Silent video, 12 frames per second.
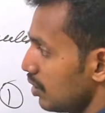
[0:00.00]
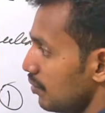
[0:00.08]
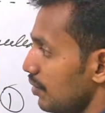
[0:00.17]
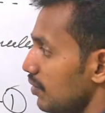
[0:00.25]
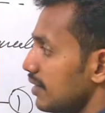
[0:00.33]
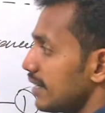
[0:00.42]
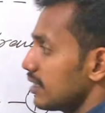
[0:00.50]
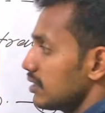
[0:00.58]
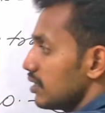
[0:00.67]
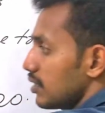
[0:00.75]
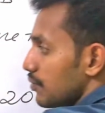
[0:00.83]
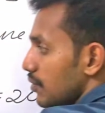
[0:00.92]
we will take
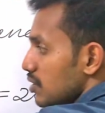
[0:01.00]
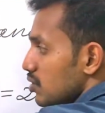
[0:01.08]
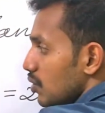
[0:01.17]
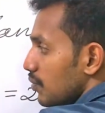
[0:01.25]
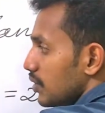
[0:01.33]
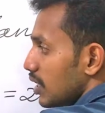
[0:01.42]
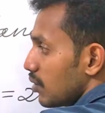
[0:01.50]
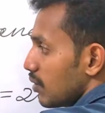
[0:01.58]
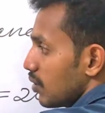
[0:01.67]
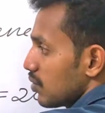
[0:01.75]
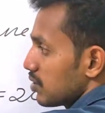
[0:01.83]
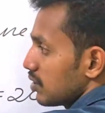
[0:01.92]
the difference of their
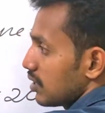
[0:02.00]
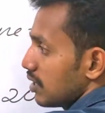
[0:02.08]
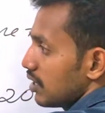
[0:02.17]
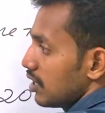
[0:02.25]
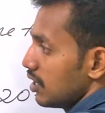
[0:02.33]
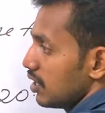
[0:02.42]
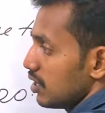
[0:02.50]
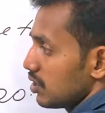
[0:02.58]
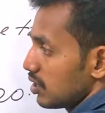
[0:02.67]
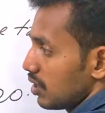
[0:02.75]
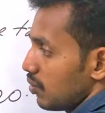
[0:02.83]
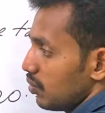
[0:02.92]
velocity
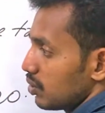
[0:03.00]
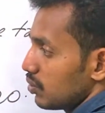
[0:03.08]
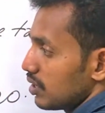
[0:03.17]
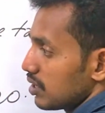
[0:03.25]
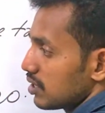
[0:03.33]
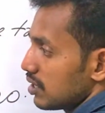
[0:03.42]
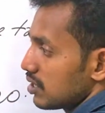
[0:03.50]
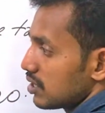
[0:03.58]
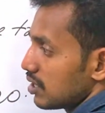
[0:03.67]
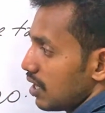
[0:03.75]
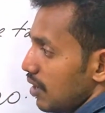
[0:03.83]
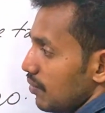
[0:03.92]
is equal to
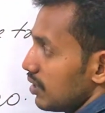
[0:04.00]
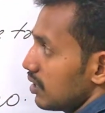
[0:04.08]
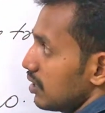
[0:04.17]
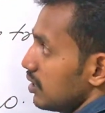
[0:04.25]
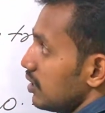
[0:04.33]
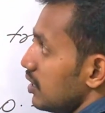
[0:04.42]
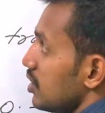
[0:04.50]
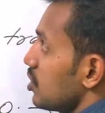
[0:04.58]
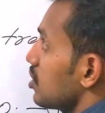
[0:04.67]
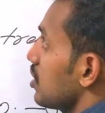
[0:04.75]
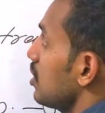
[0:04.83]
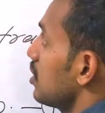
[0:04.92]
distance traveled,
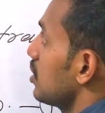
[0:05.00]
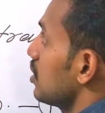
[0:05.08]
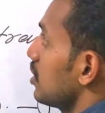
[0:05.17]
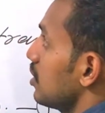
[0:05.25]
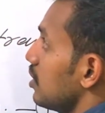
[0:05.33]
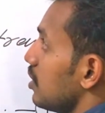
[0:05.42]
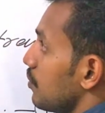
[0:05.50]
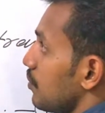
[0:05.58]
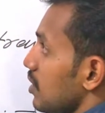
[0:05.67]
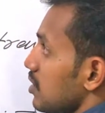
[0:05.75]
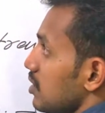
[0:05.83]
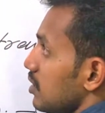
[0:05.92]
initial
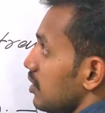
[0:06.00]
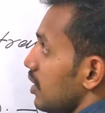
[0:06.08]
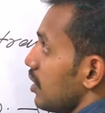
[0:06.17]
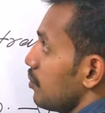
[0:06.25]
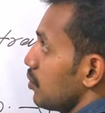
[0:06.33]
difference in their